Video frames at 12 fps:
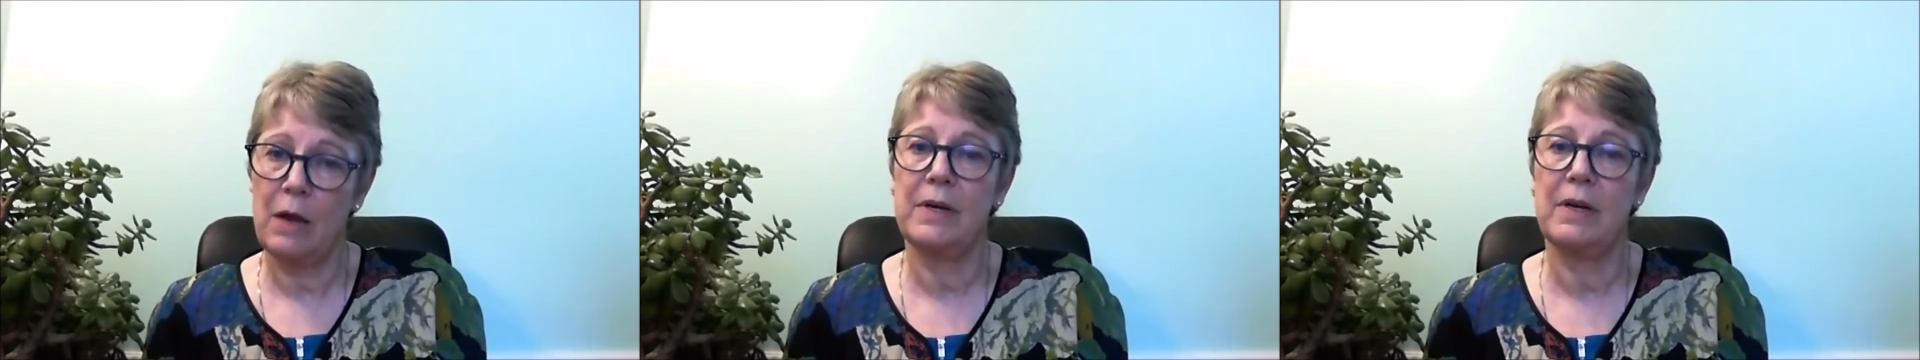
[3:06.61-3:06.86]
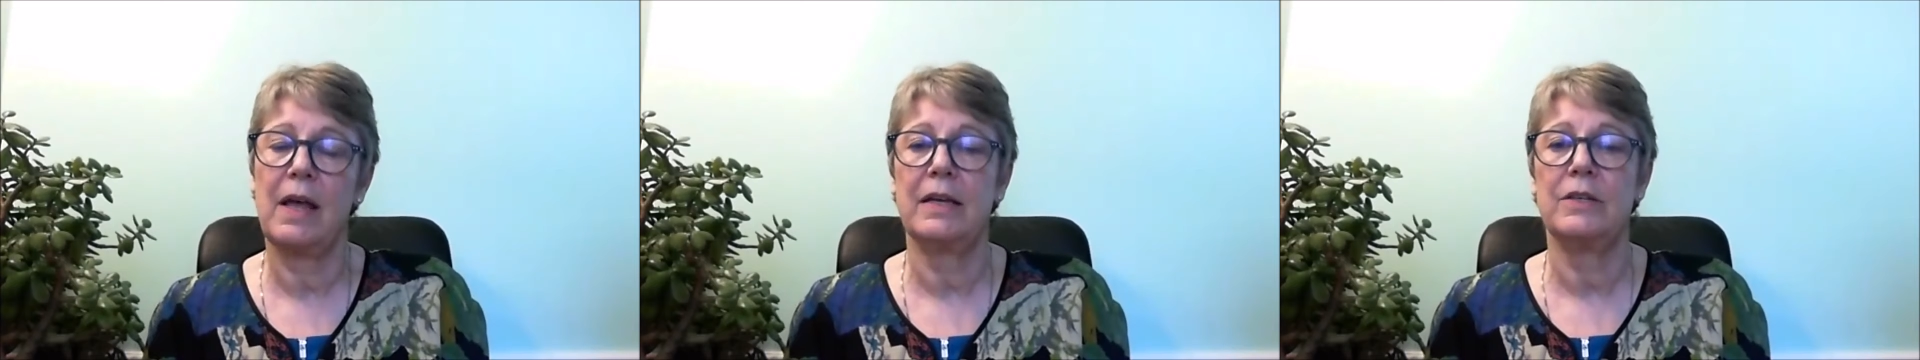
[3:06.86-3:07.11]

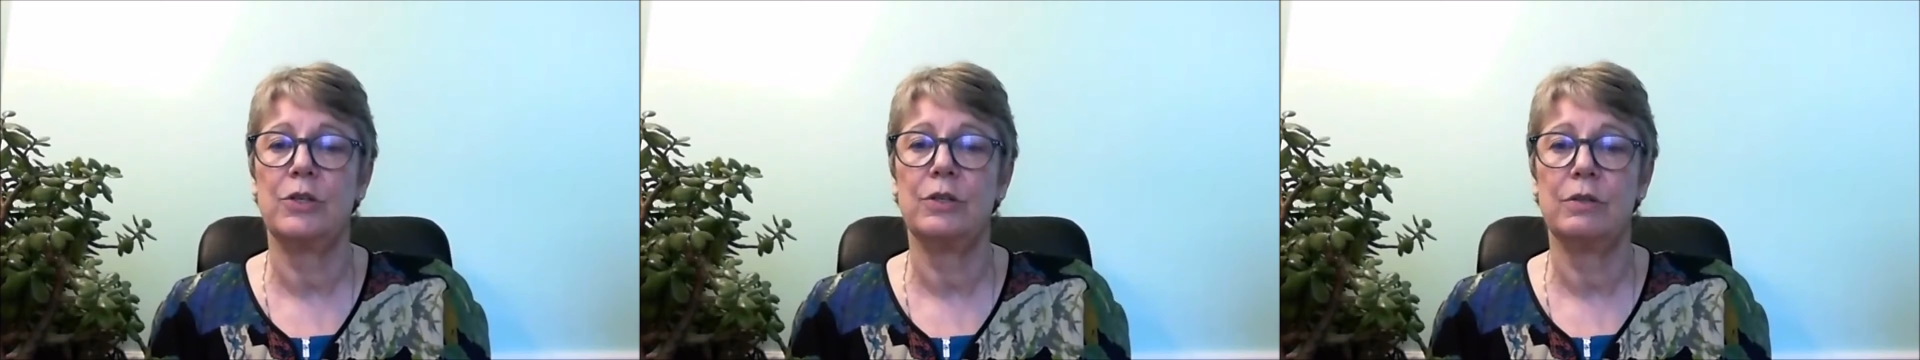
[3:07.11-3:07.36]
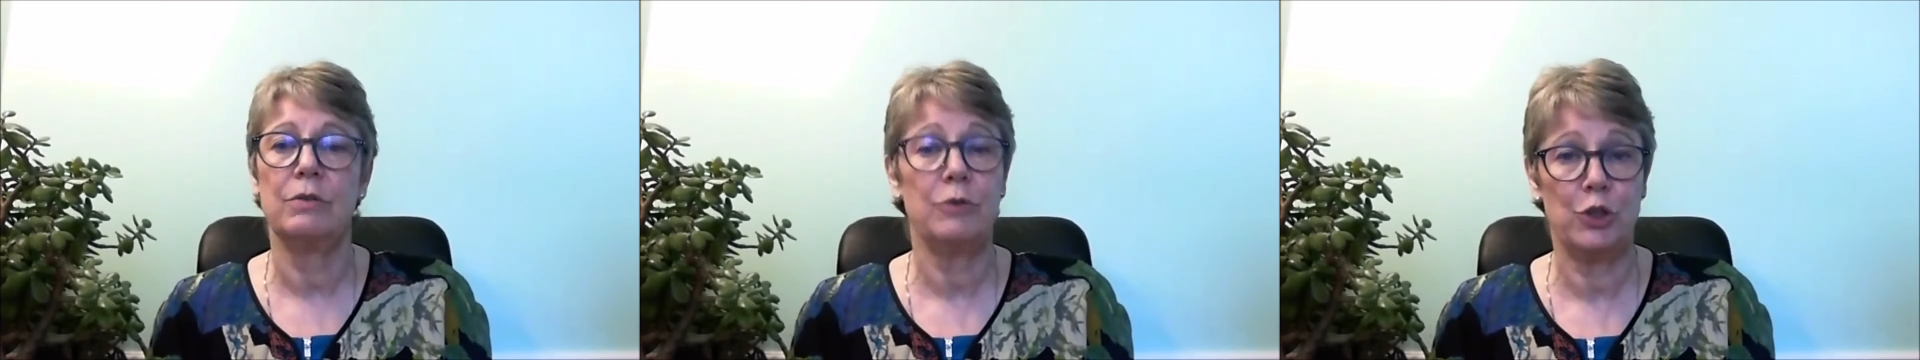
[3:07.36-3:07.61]
would like
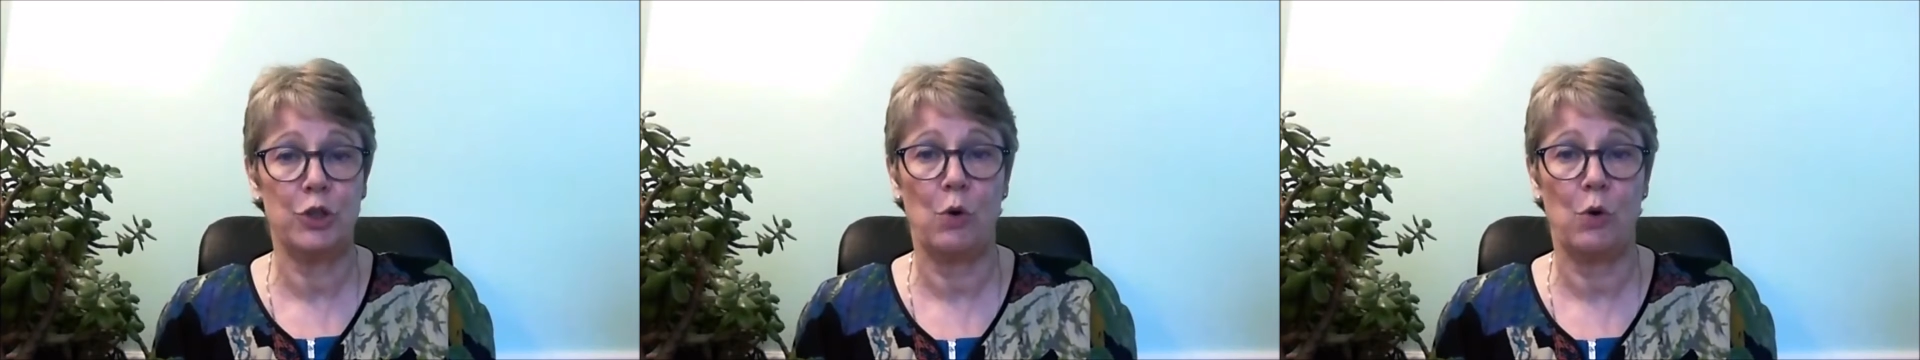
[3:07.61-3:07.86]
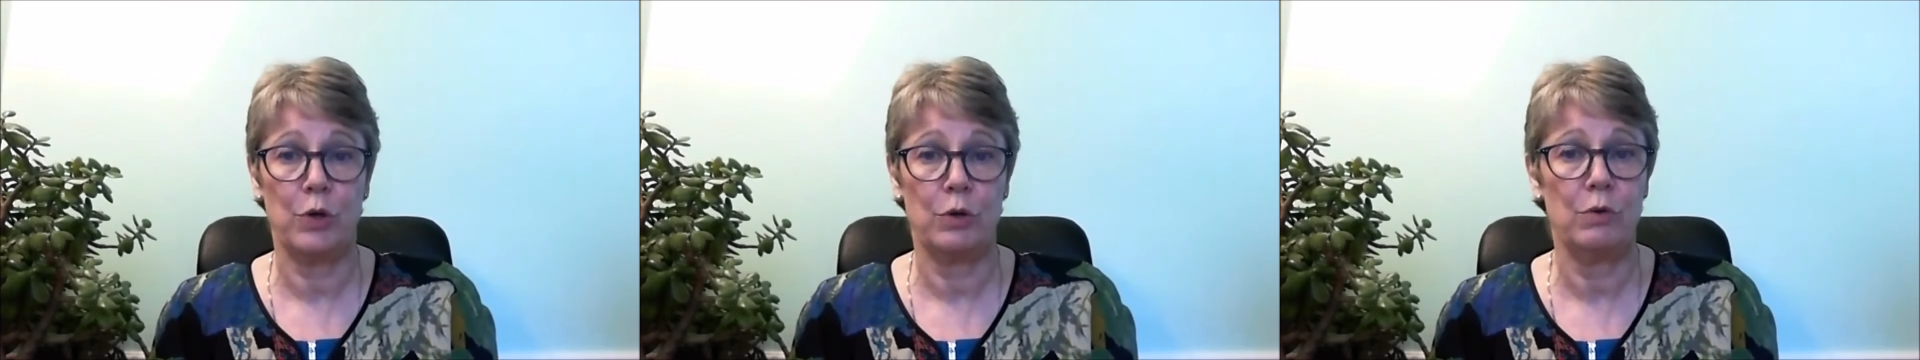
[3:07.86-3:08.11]
to
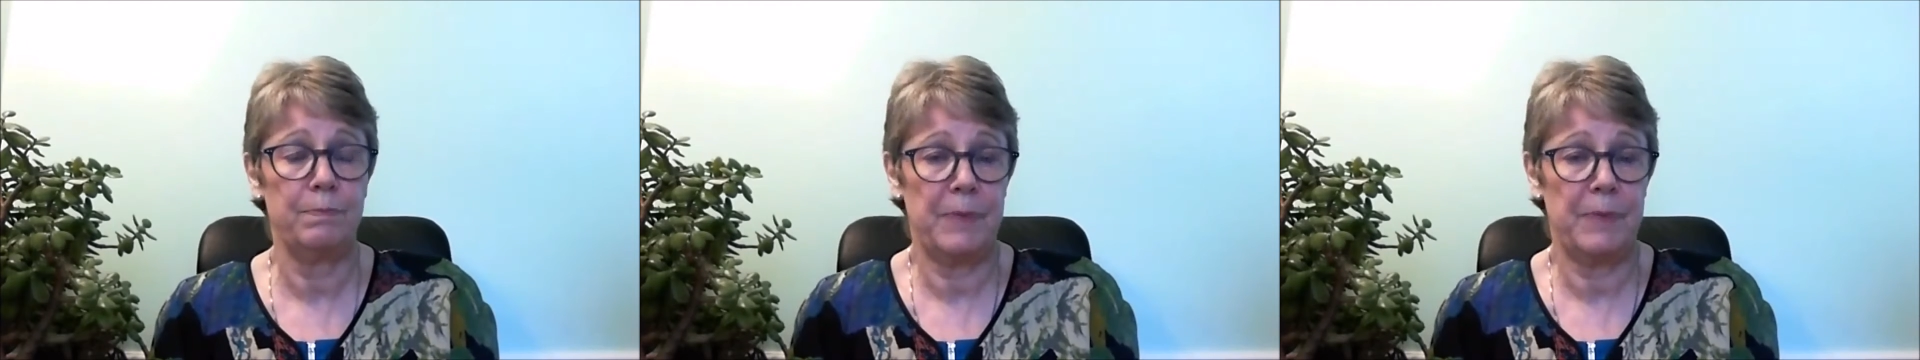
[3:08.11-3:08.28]
show you